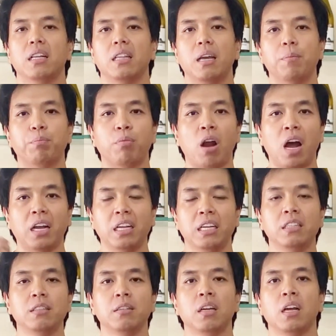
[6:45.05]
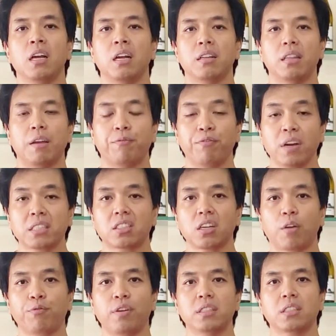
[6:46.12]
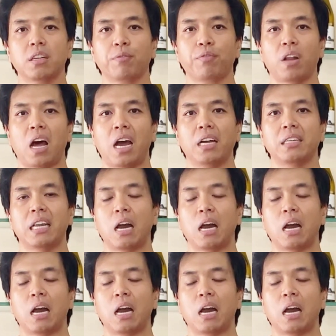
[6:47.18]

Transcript: They fixed the offensive line.